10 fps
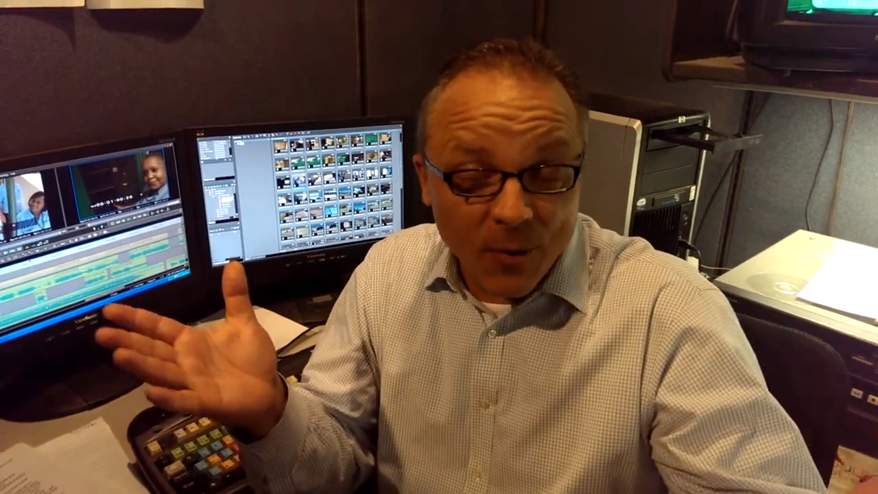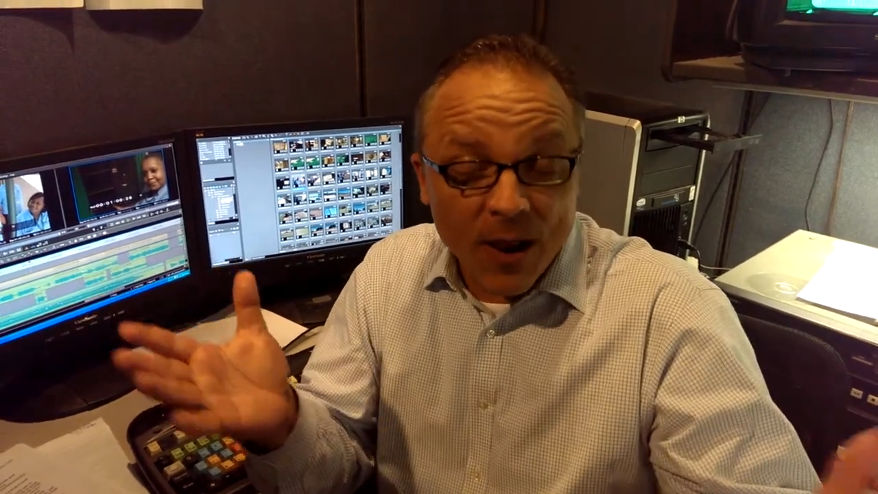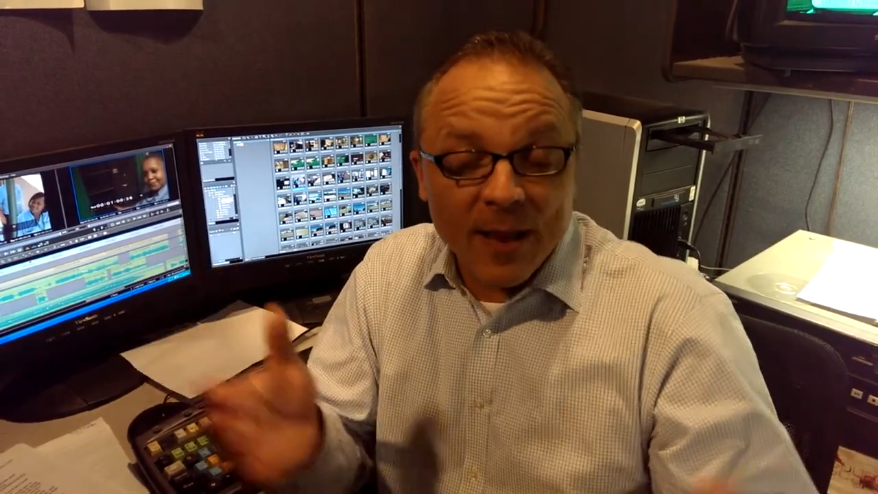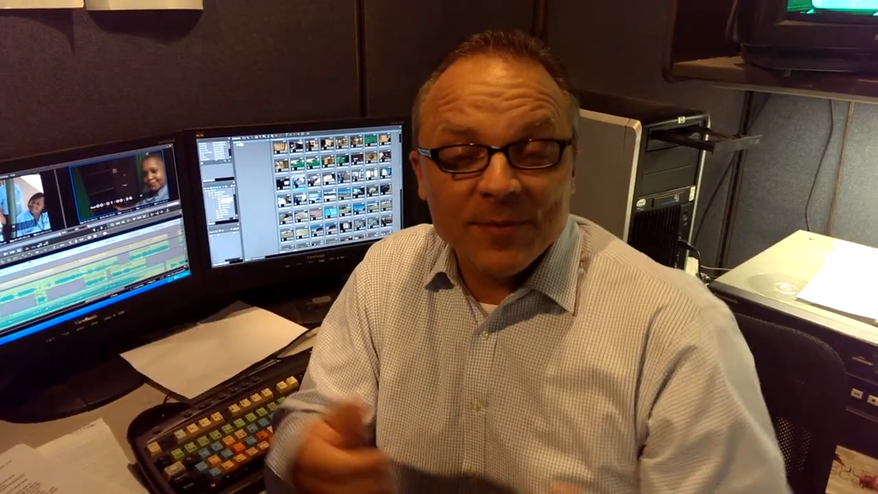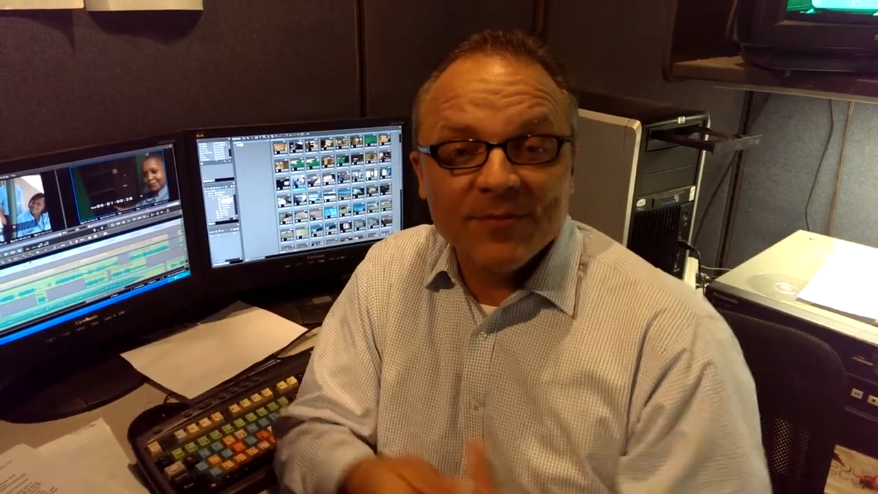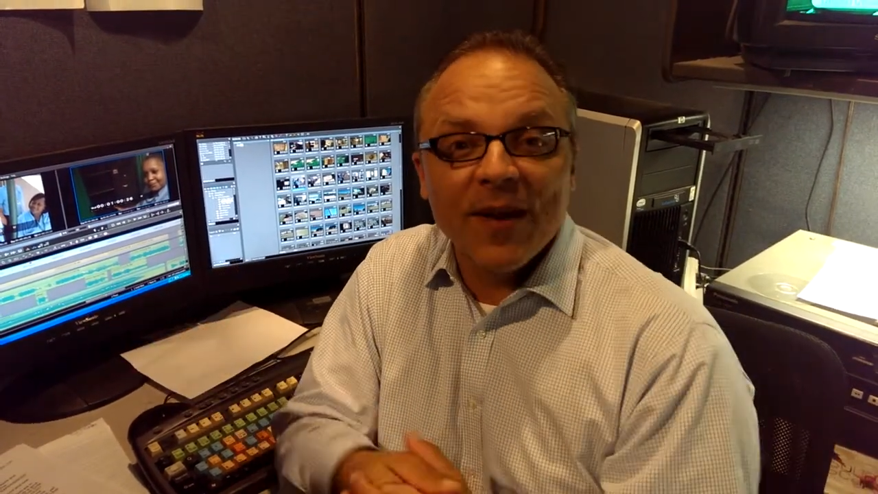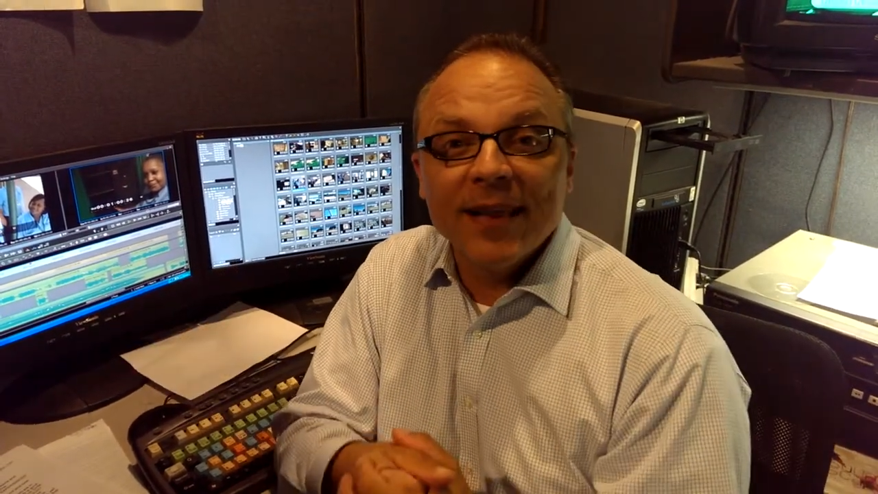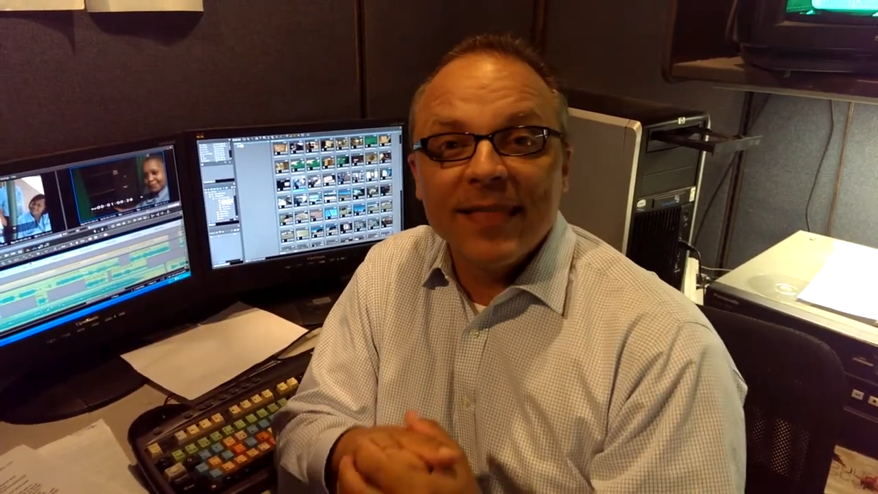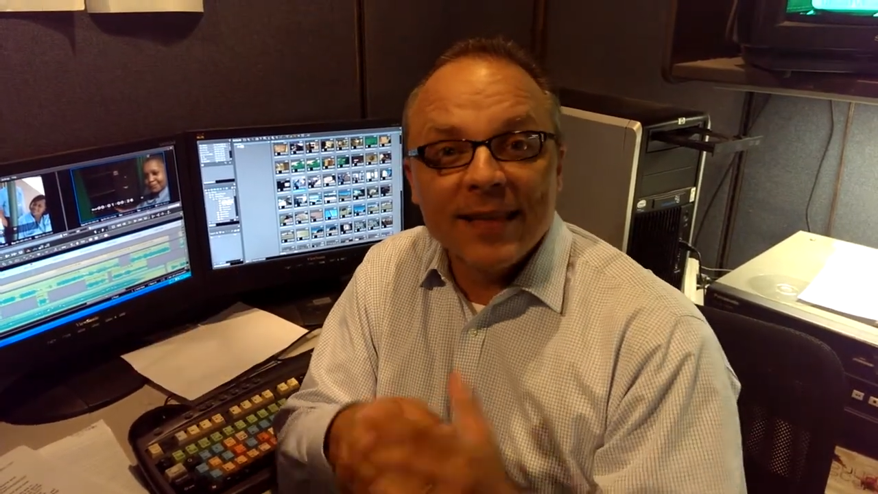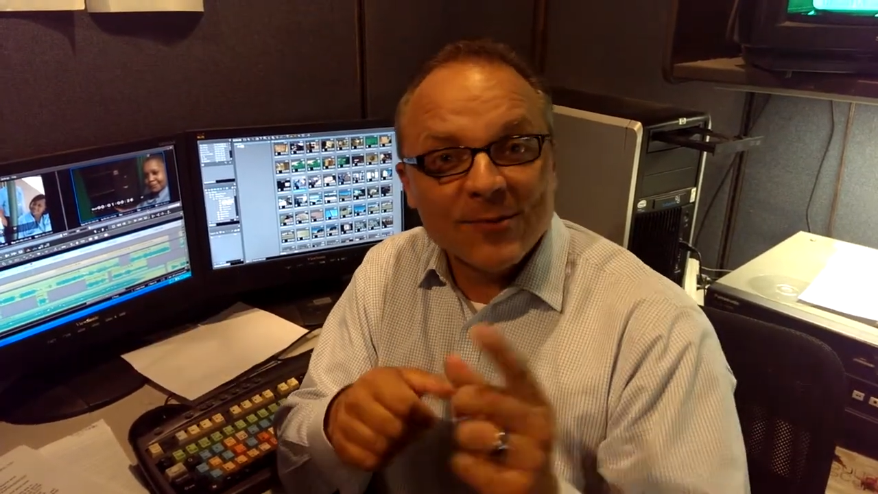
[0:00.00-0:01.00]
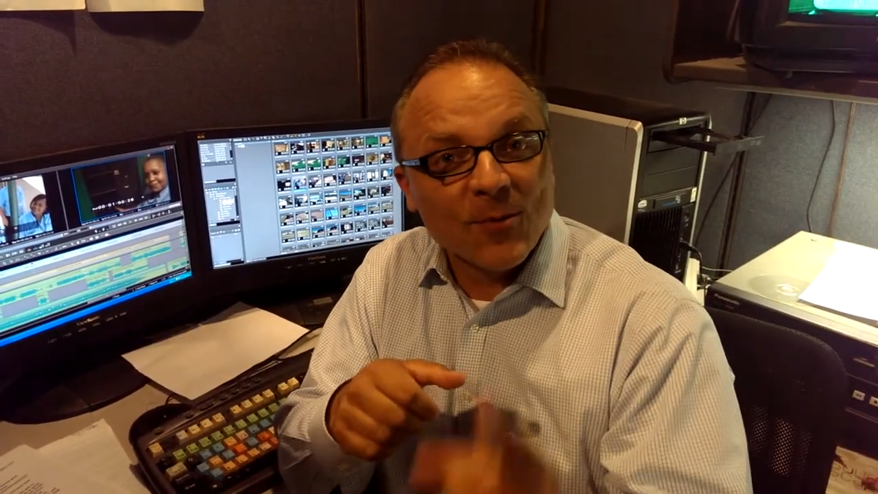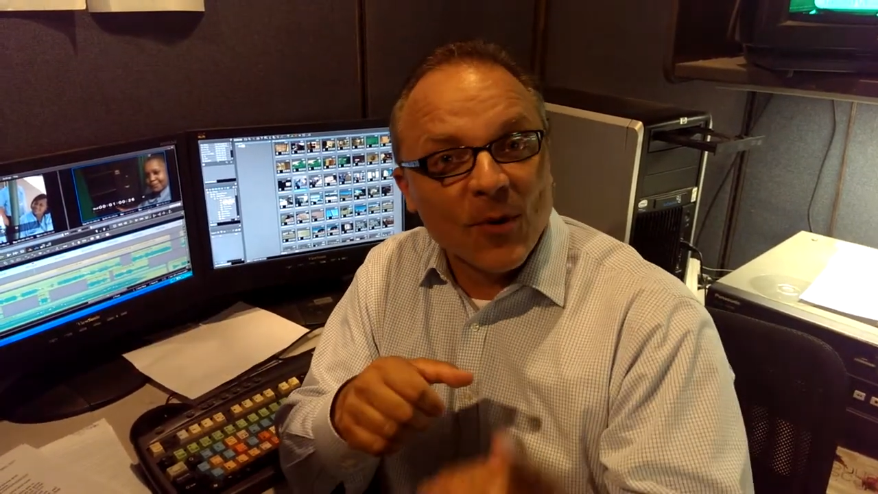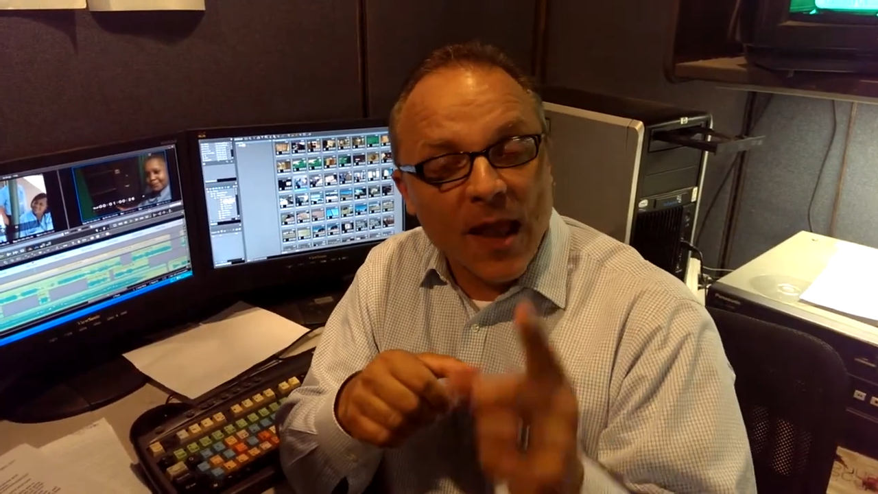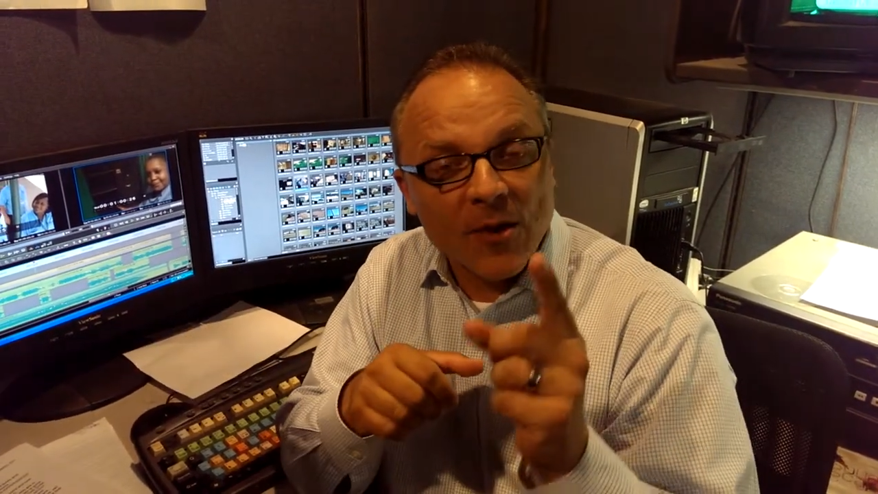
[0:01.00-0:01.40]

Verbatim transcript: Perhaps find that story